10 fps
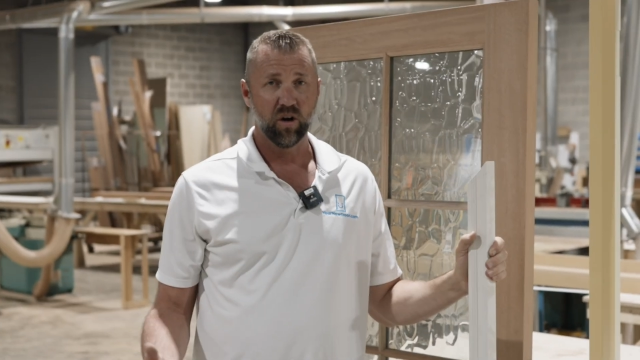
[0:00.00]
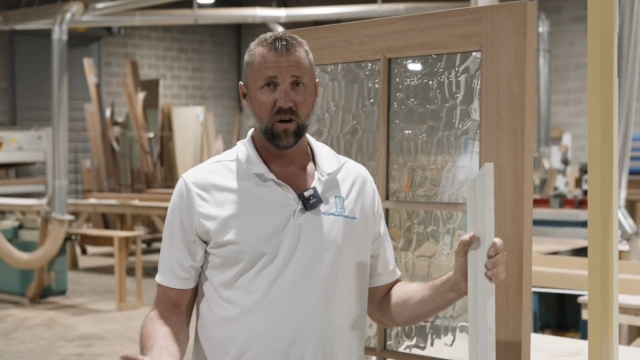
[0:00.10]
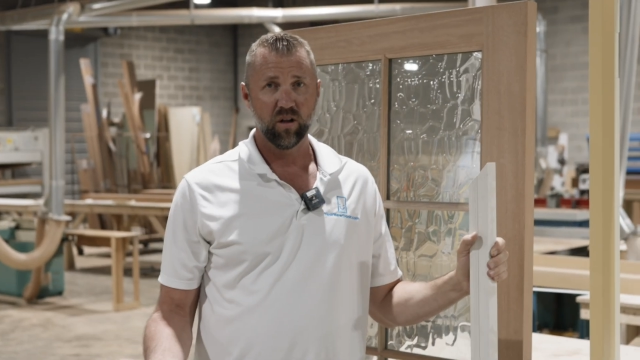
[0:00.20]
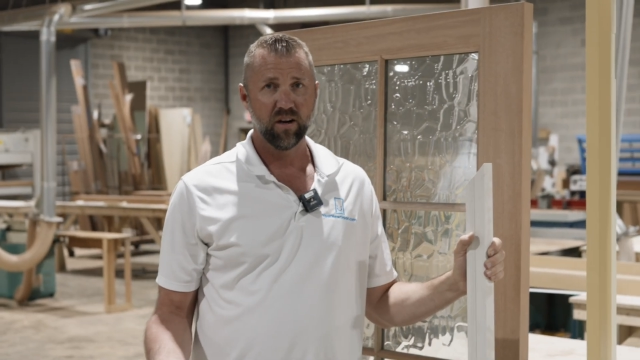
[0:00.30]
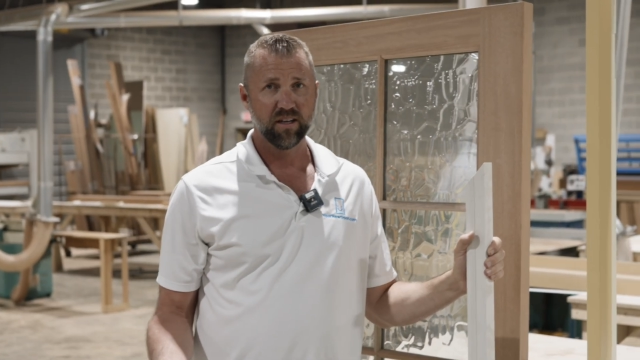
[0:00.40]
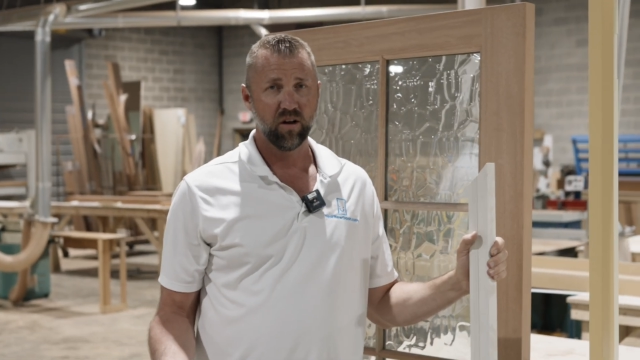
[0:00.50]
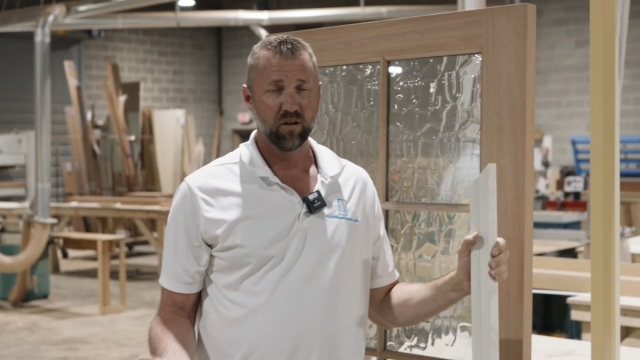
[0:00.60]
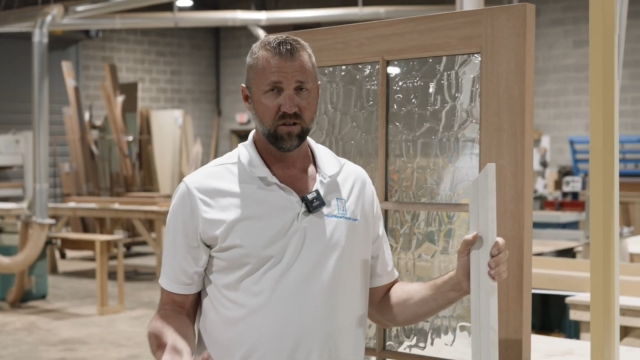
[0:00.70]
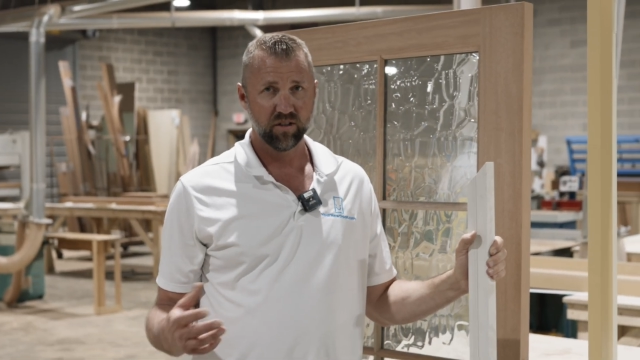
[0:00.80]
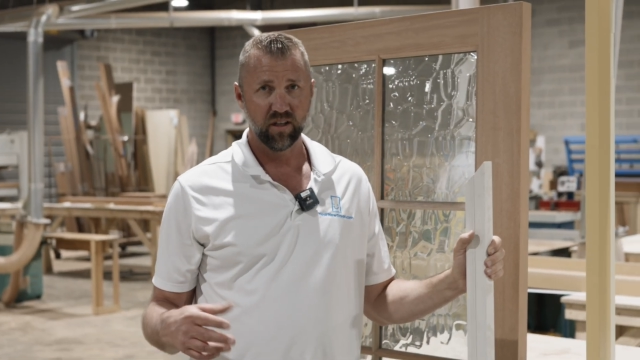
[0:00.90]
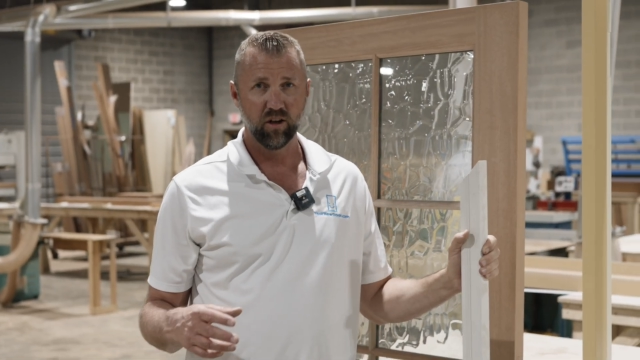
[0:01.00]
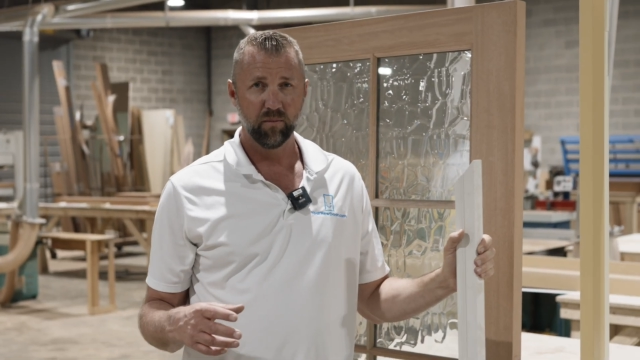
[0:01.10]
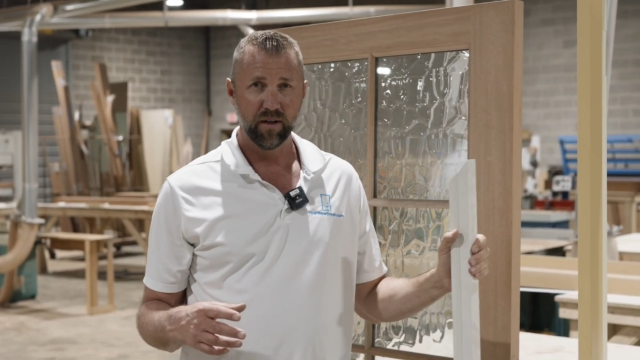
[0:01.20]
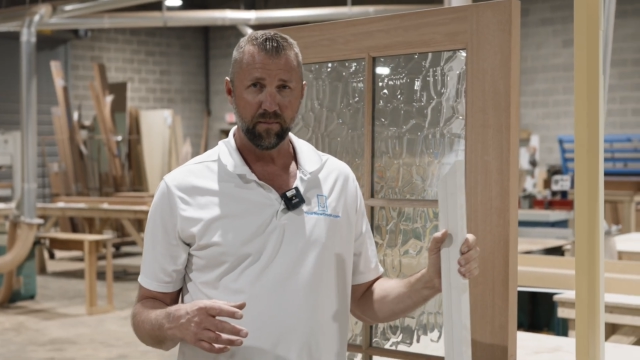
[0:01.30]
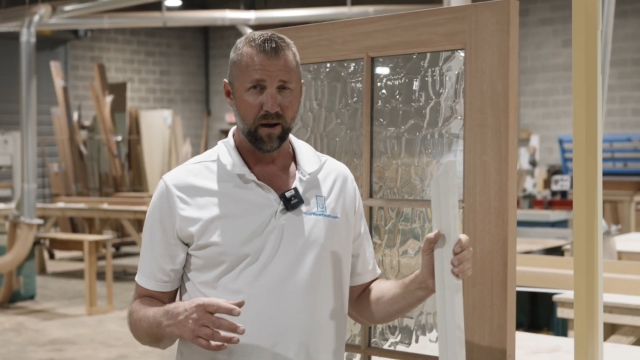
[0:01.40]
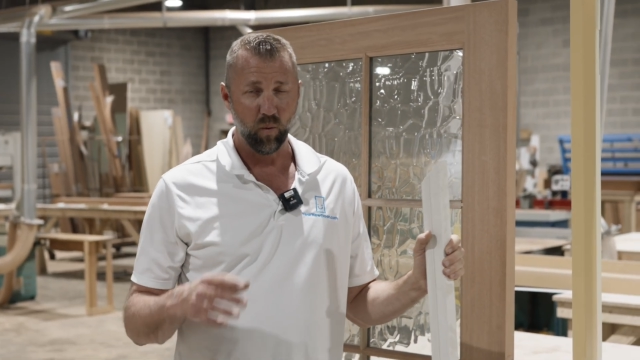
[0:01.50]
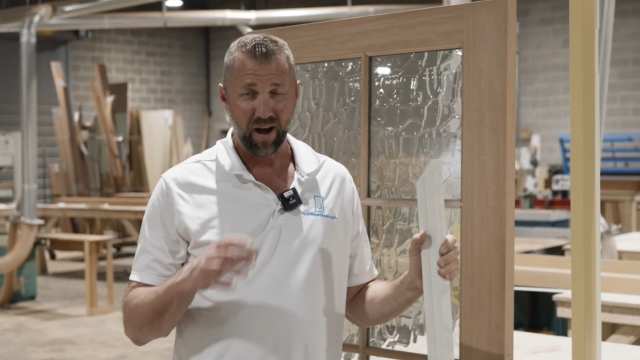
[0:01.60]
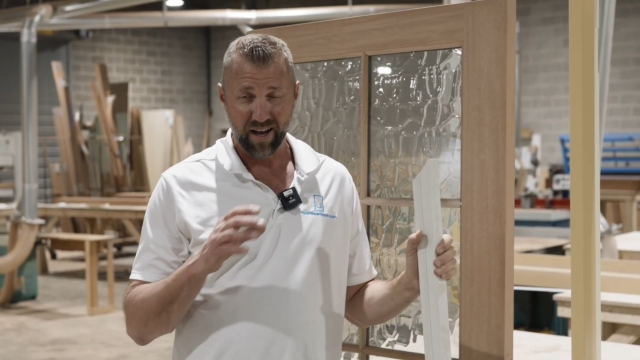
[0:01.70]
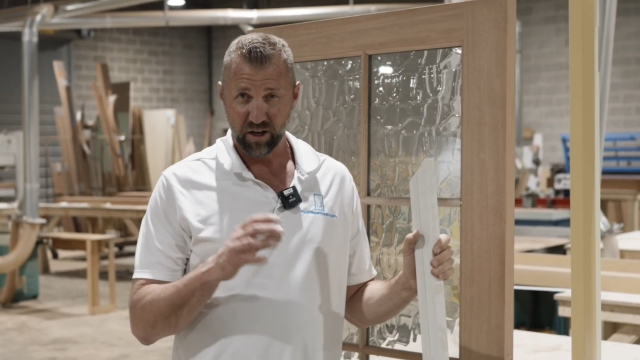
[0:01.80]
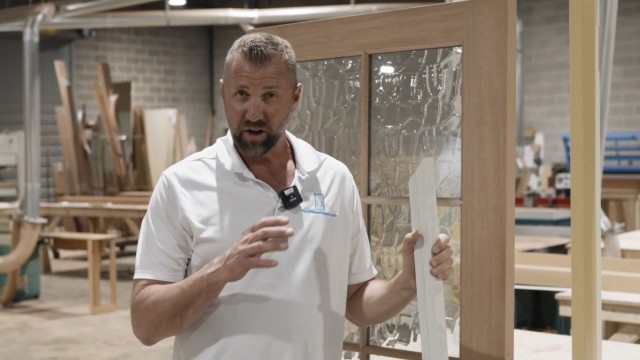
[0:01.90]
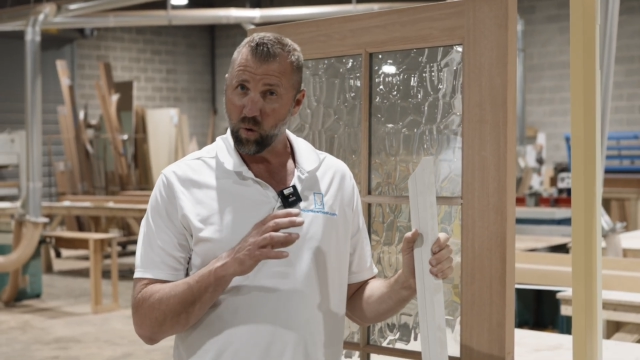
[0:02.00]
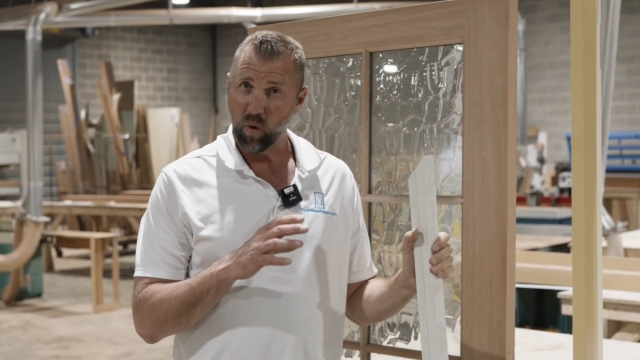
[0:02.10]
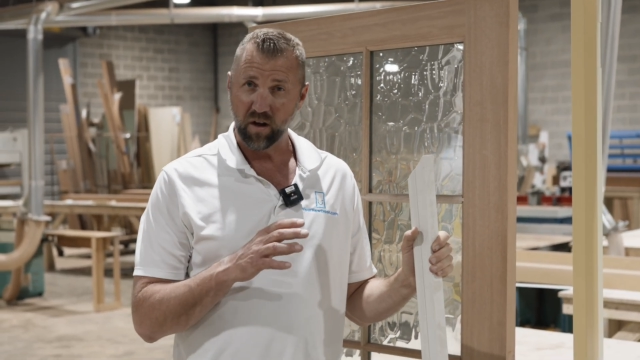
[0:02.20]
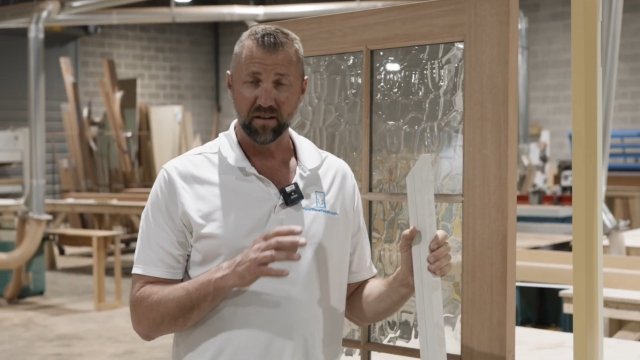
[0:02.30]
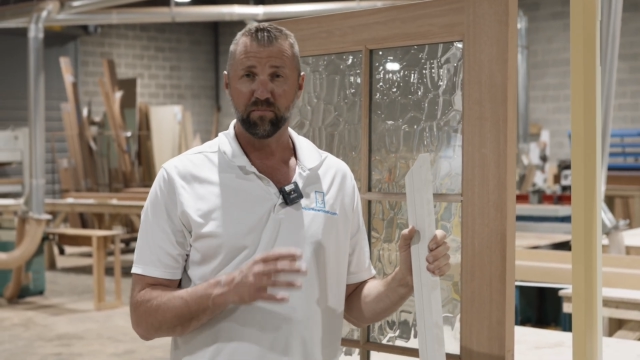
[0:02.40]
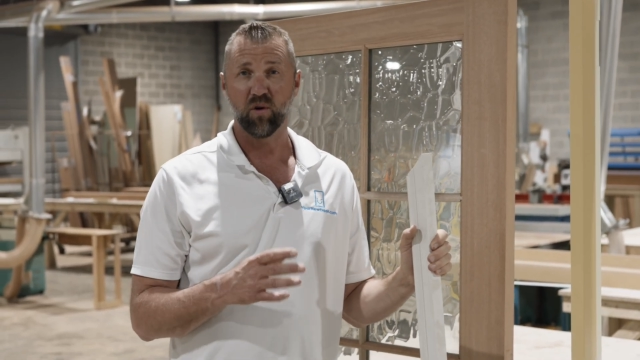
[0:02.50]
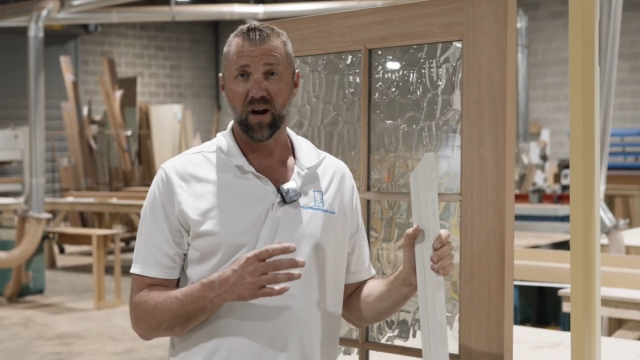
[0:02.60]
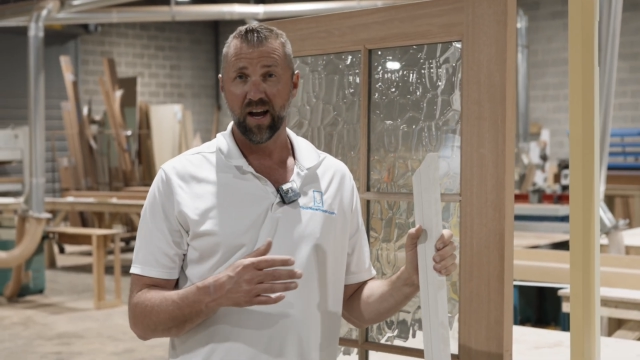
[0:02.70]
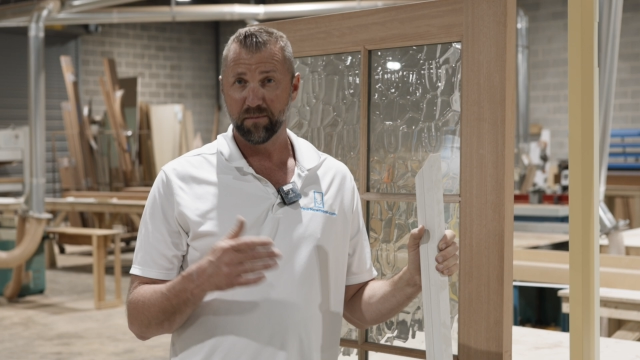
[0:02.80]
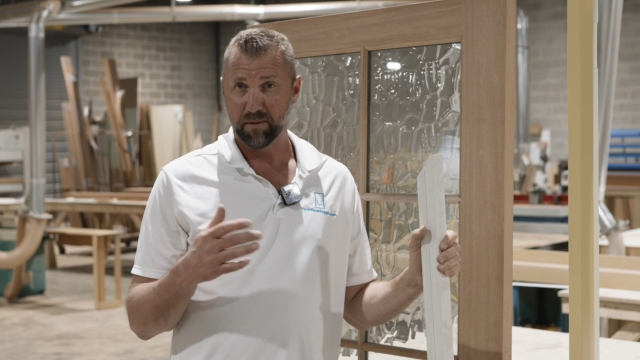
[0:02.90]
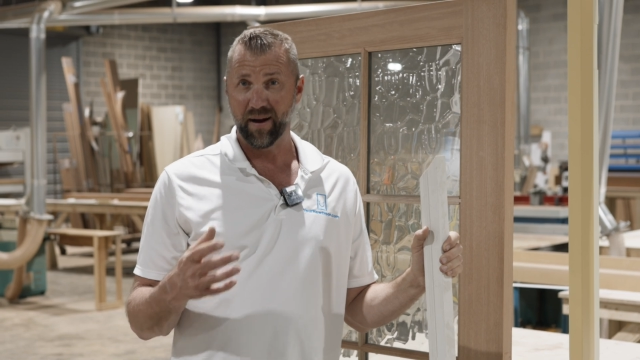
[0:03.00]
earlier I talked just a little bit about why you don't want the primed